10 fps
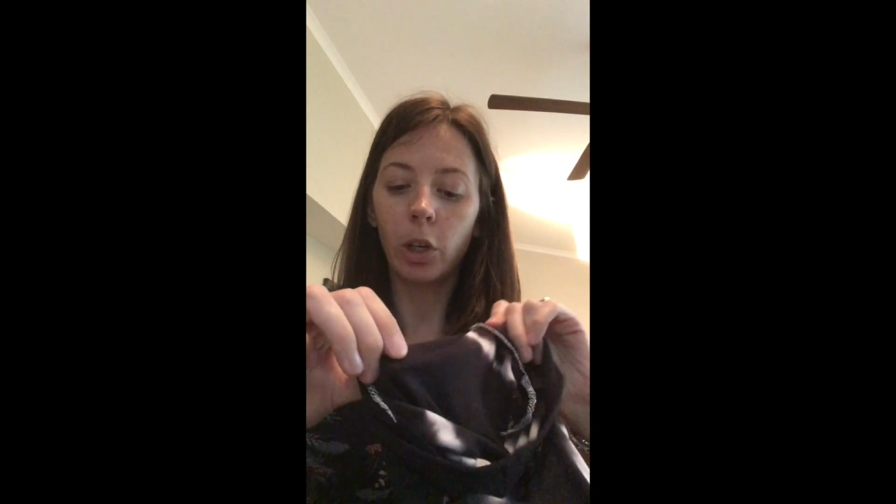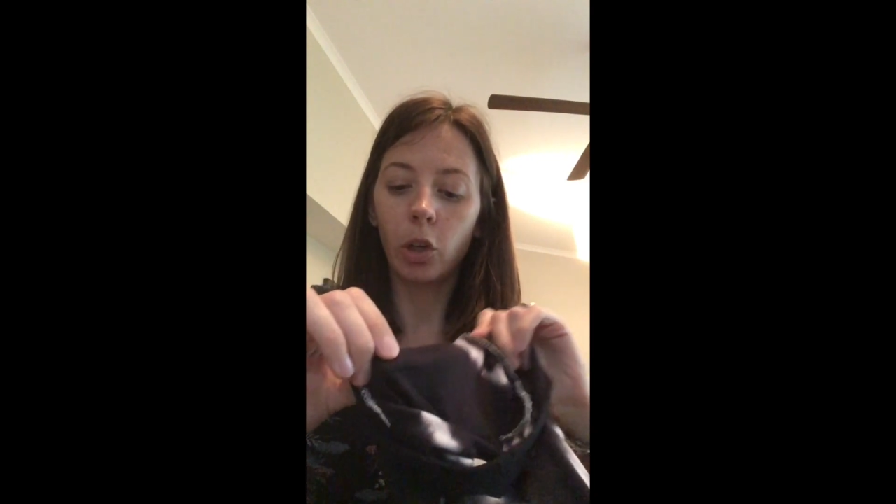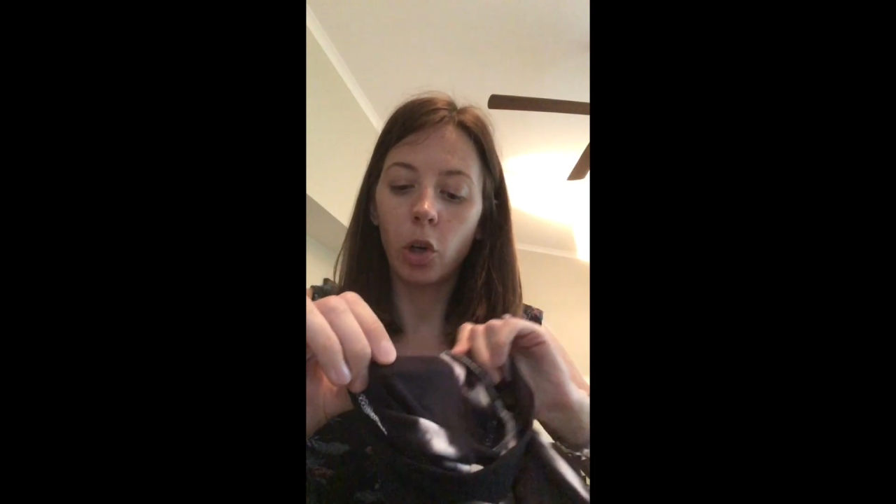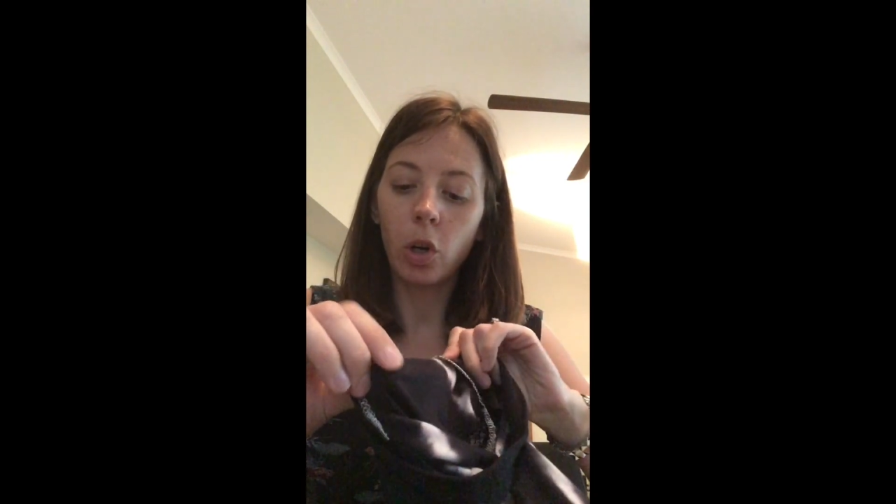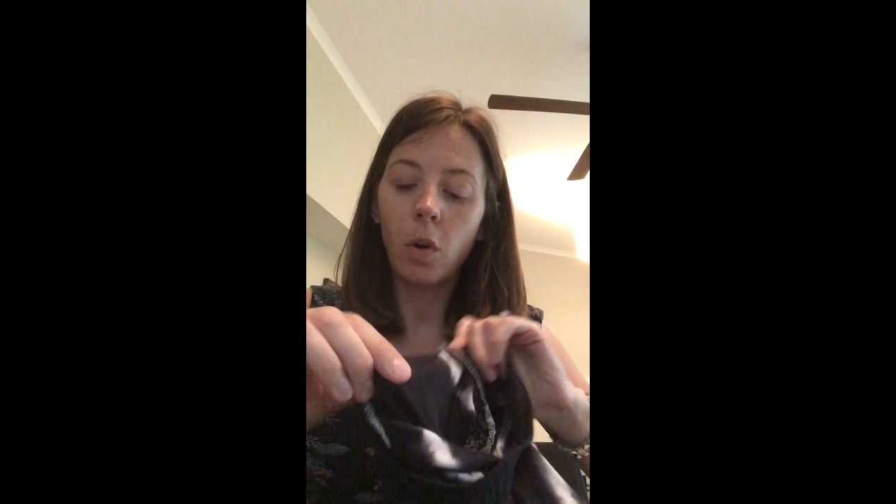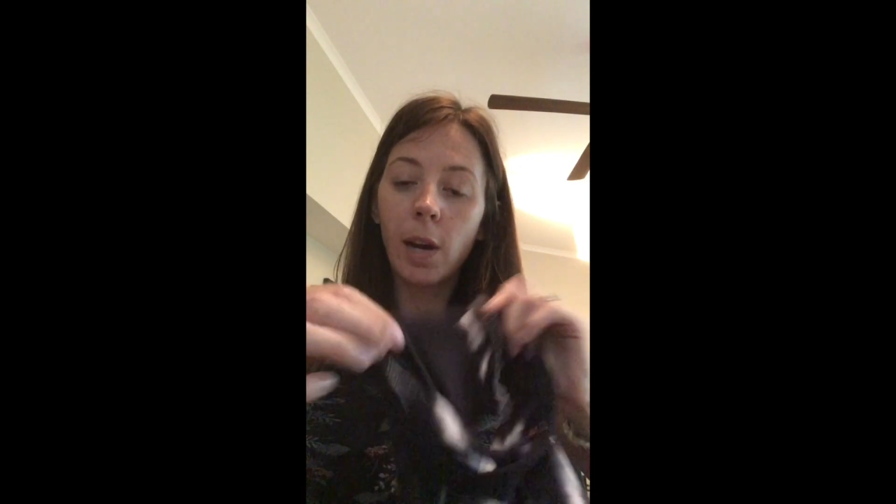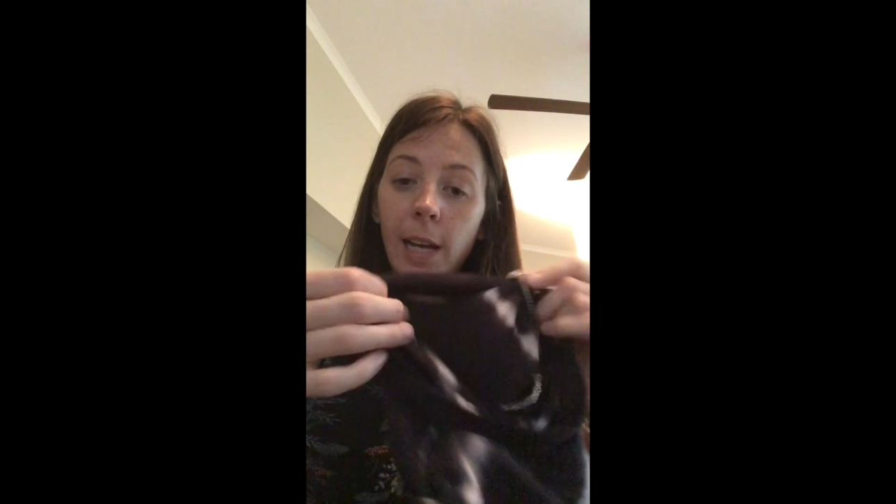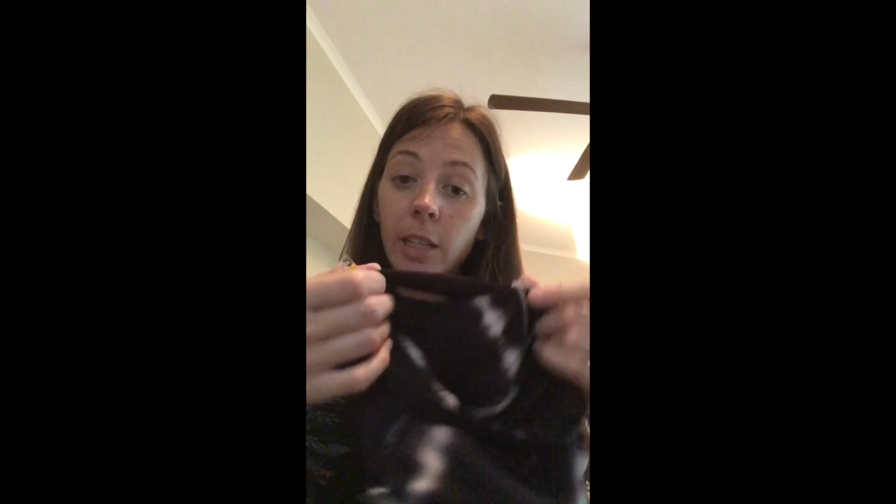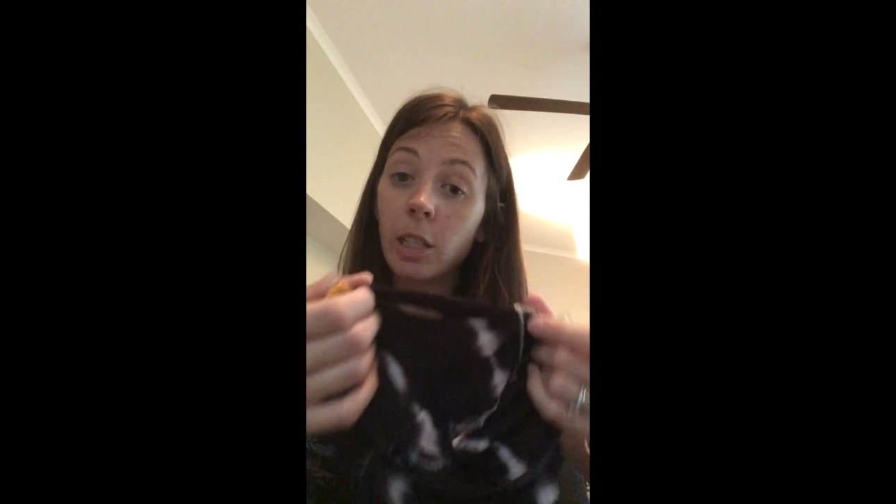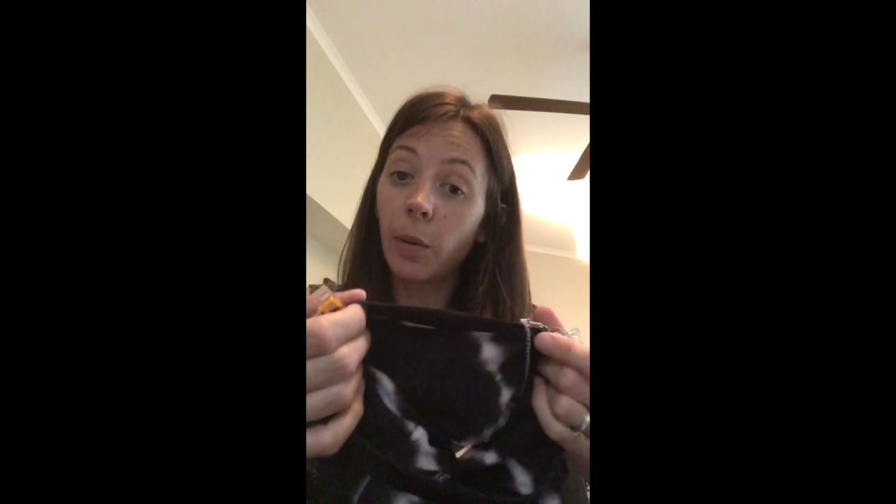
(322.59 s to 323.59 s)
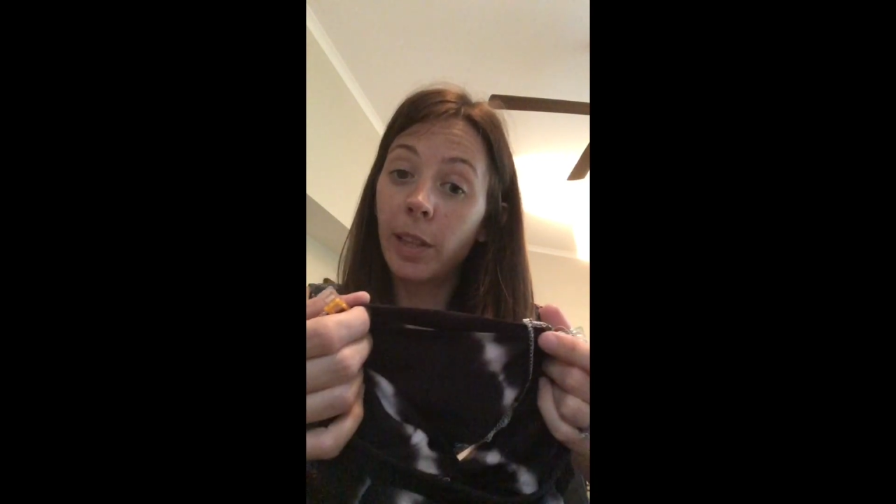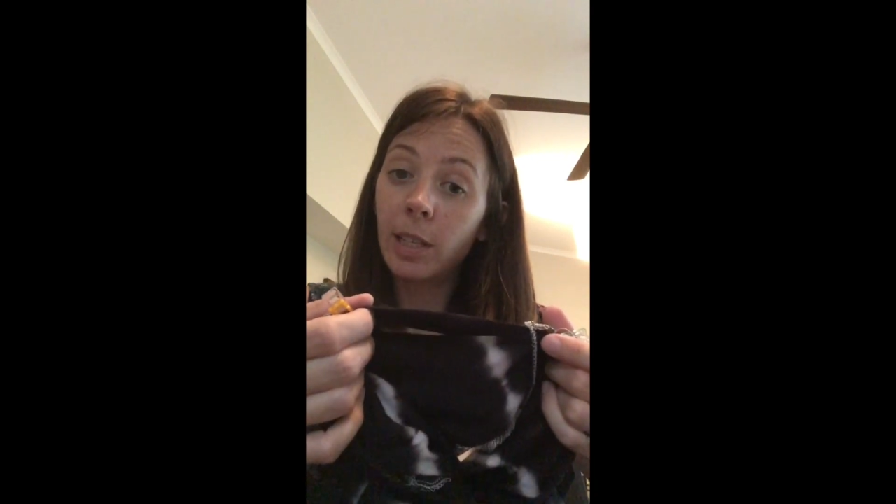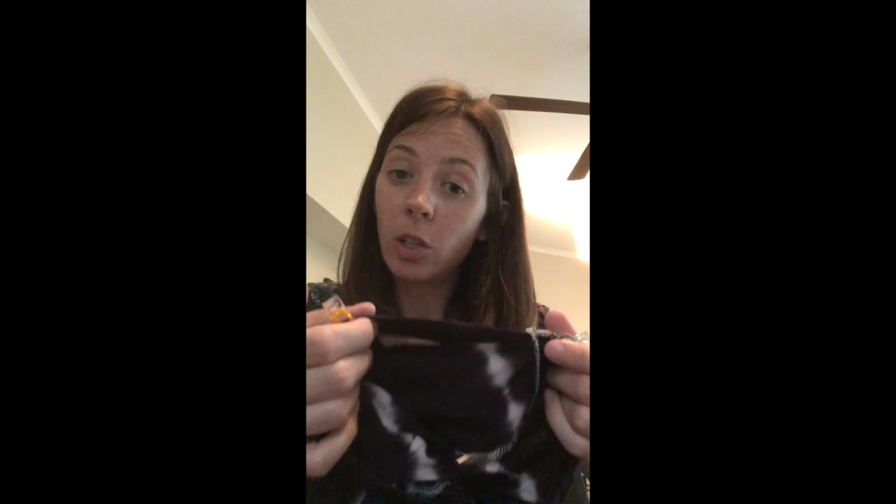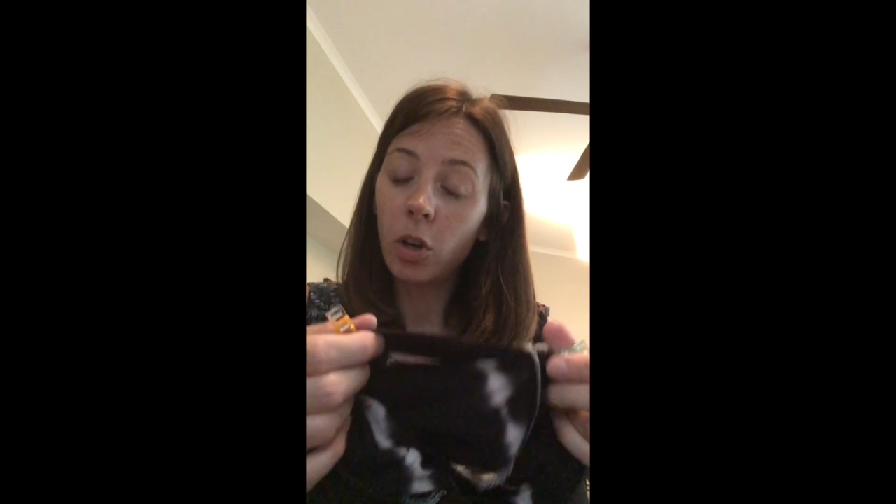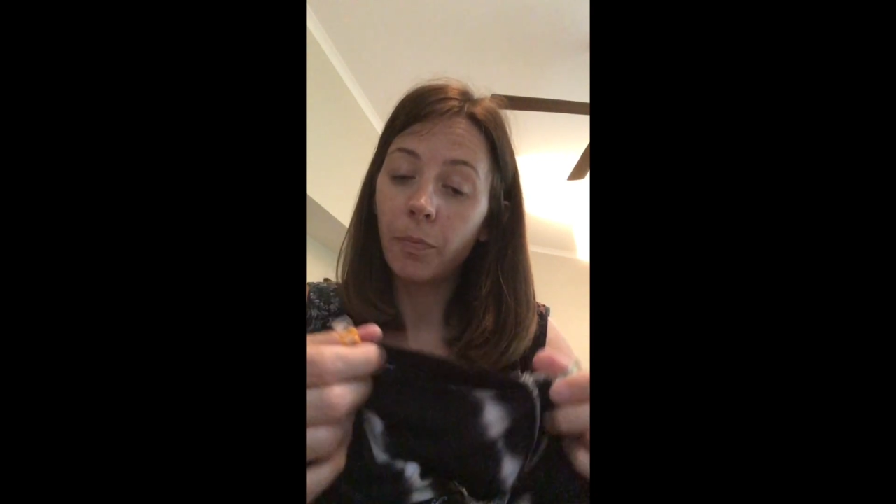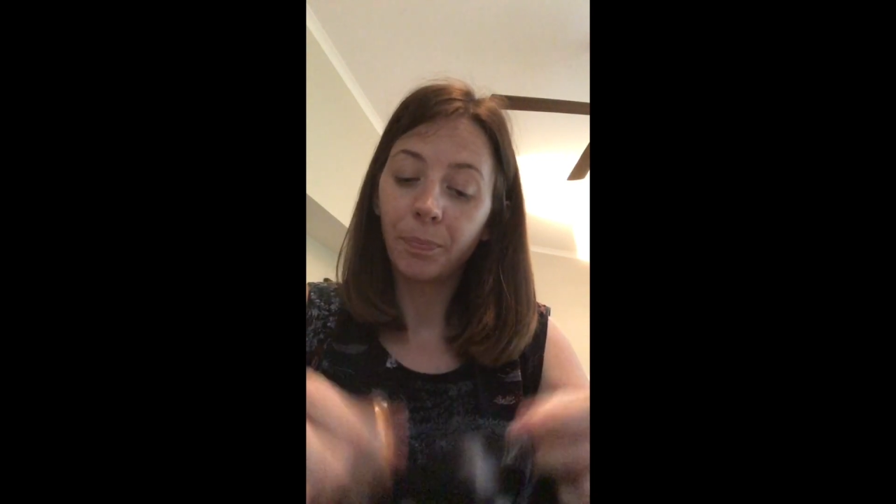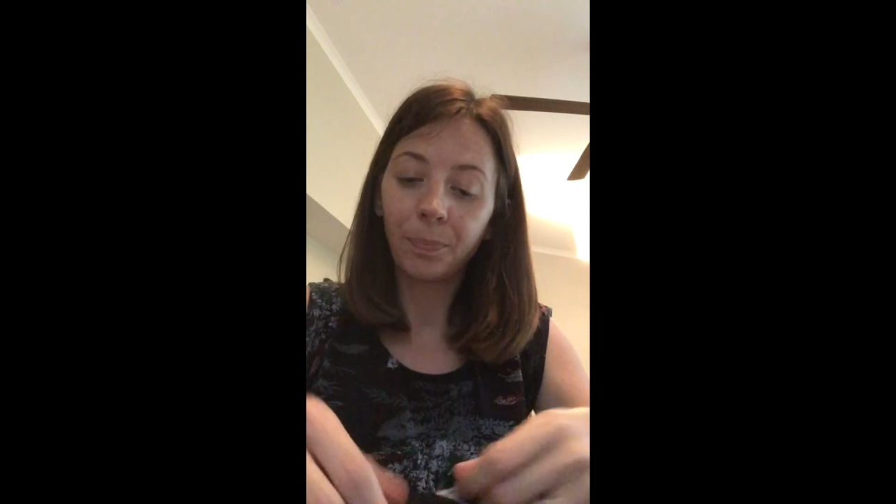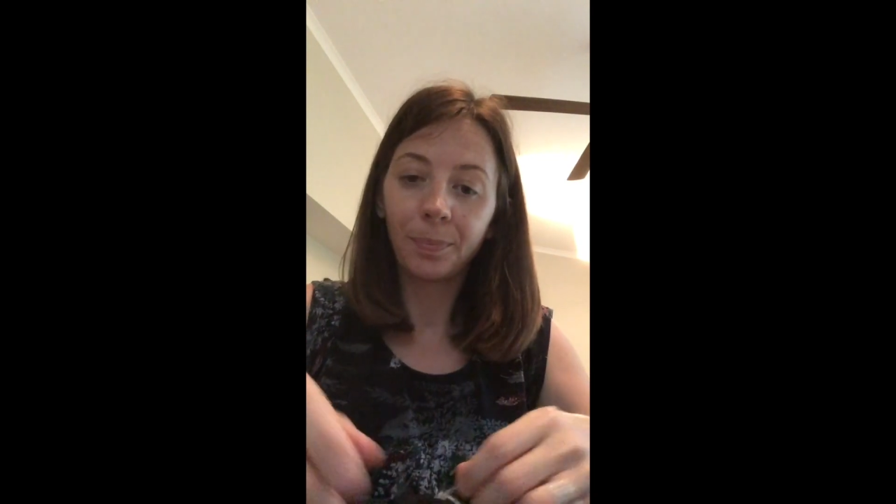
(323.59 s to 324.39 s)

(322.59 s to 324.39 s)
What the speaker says: go at sewing this on.